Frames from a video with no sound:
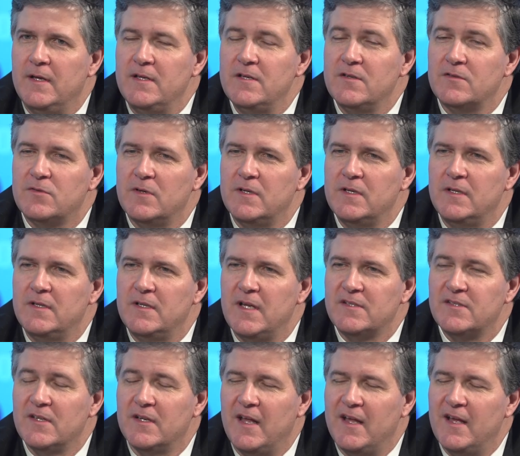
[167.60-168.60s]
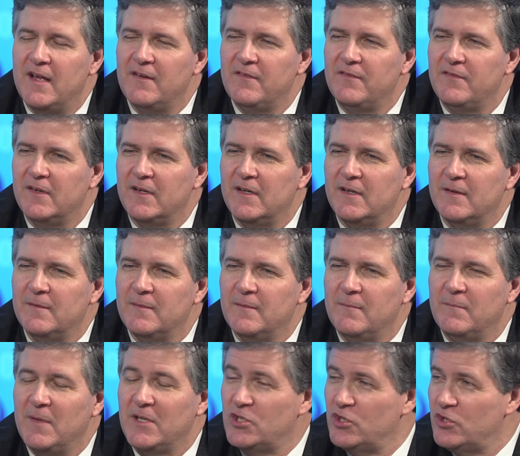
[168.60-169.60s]
industry doesn't have uh,
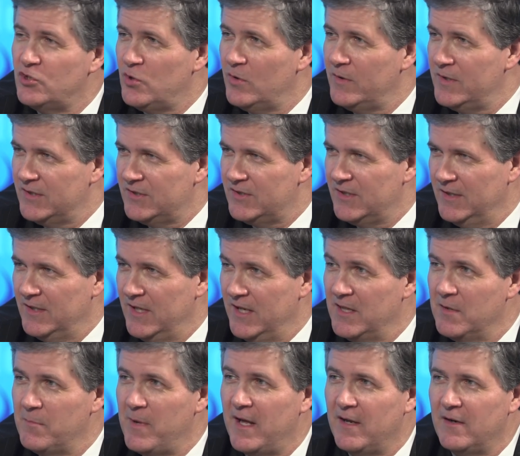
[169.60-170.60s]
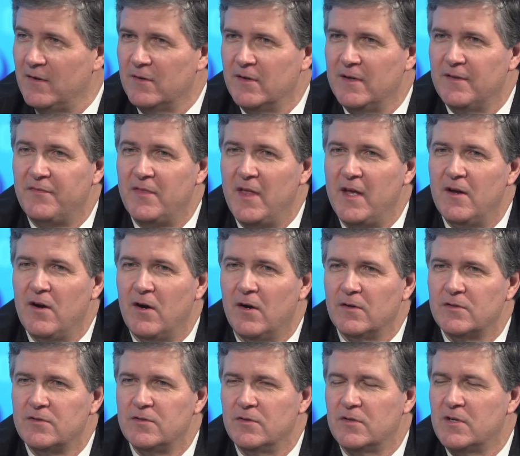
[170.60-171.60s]
much choice in, in the matter if they
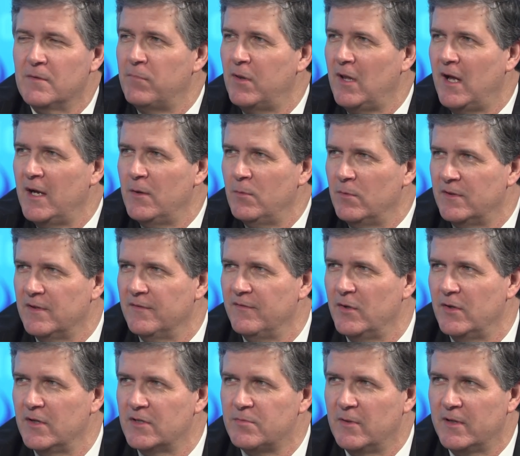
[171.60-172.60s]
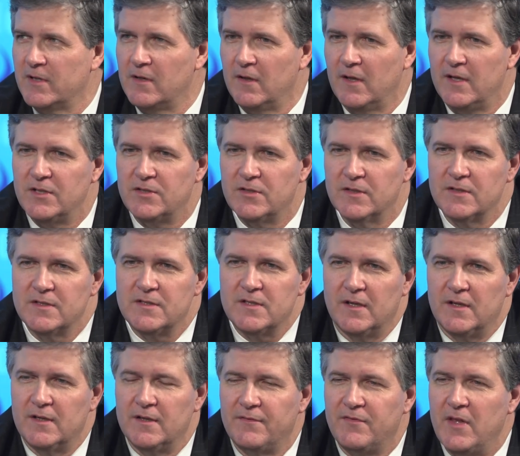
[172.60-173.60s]
are to comply with the various regulations,
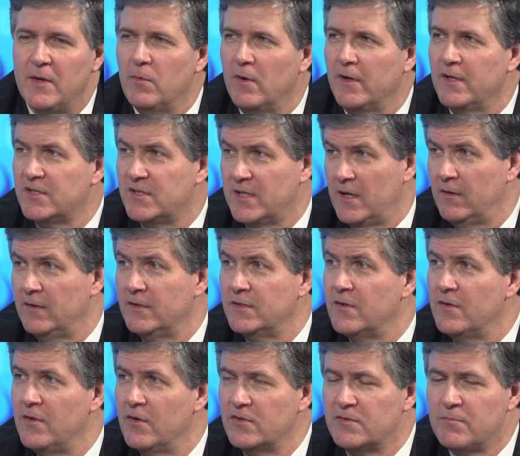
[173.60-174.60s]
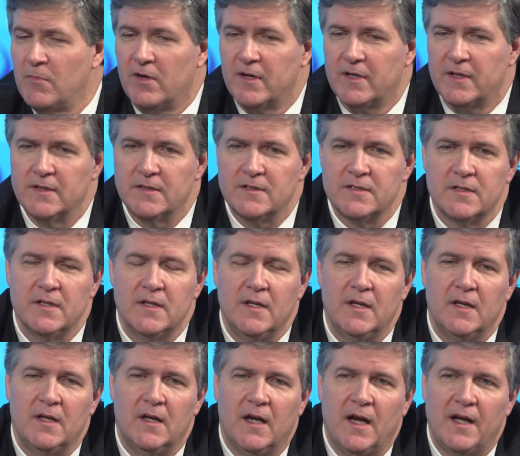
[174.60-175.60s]
uh, if they want to sell into those markets.
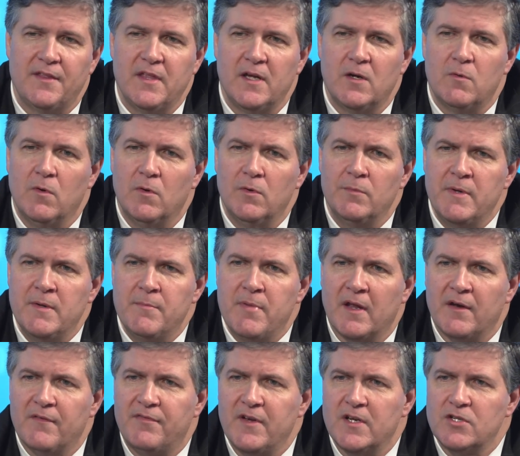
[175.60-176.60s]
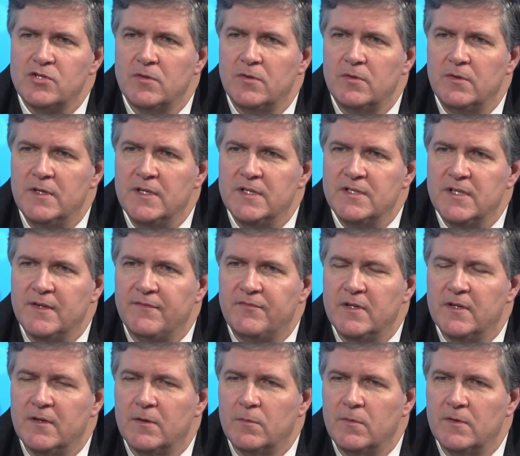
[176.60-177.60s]
I think what would be beneficial is if
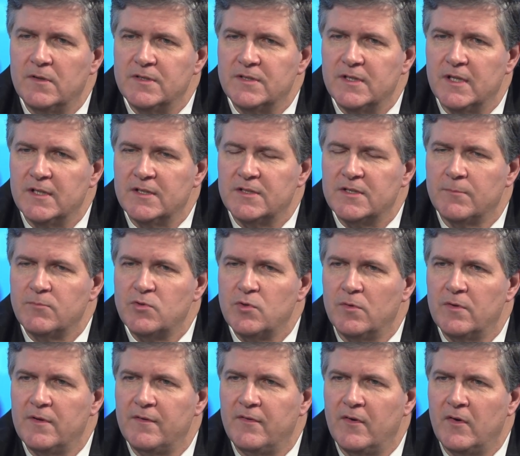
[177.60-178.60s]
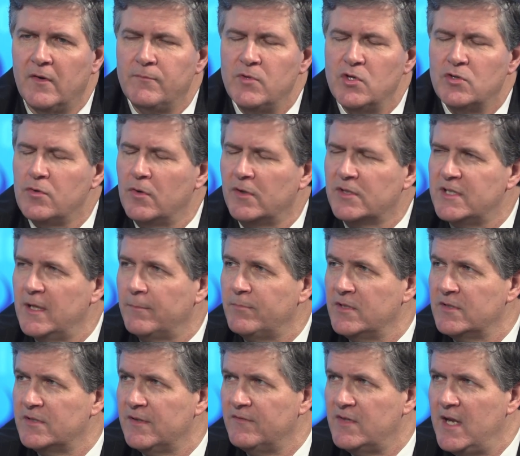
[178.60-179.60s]
there was uh, some sort of a mutual
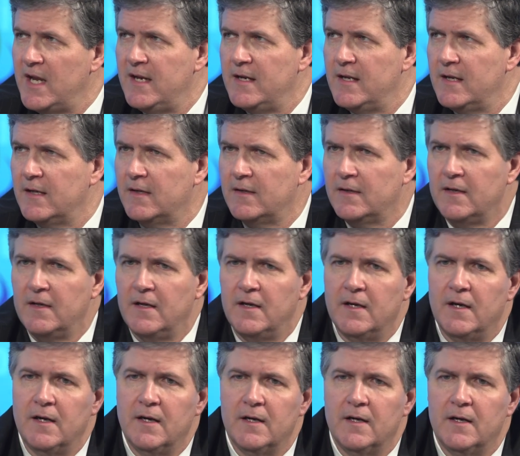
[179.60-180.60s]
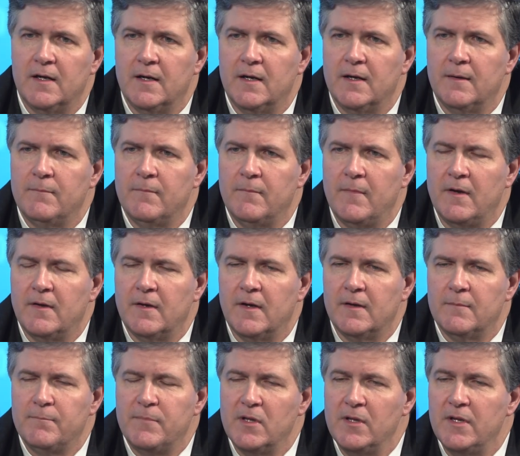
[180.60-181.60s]
acceptance of data, um,
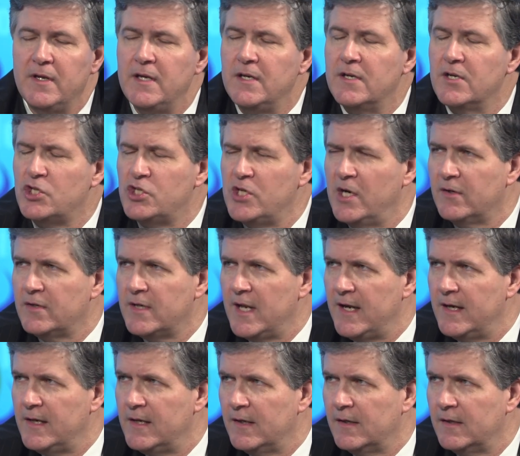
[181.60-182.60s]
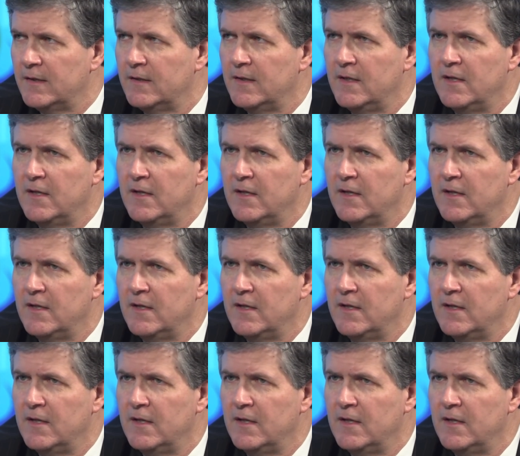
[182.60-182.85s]
ability to share data,